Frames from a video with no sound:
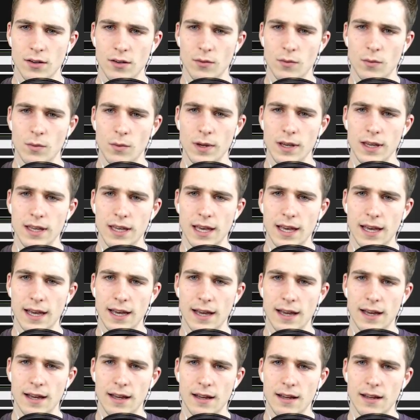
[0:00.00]
we
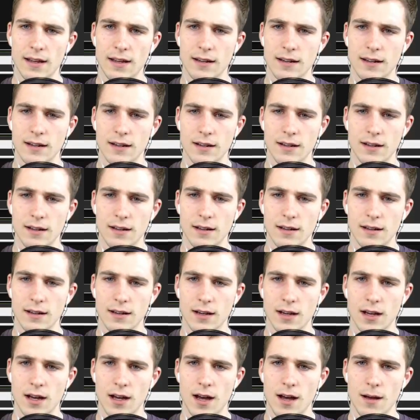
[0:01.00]
can uh,
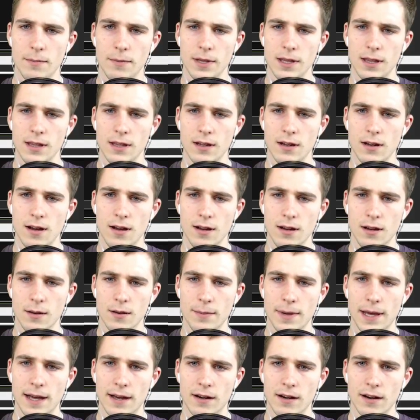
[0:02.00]
copy the
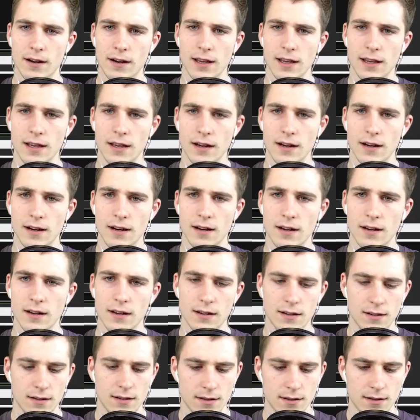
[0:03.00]
knockback right here,
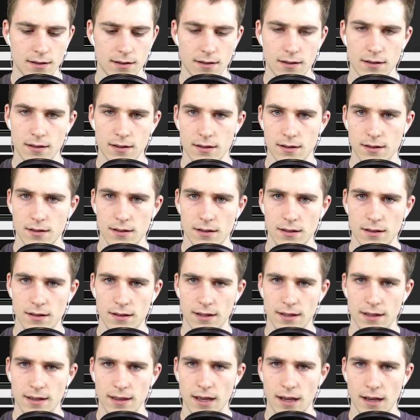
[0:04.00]

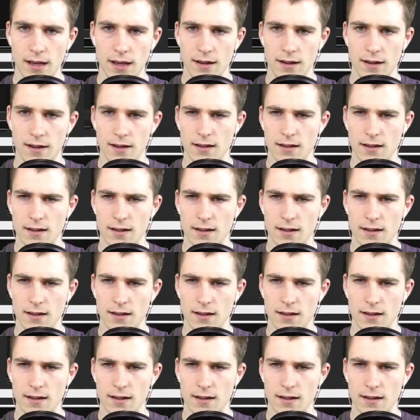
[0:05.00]
like that.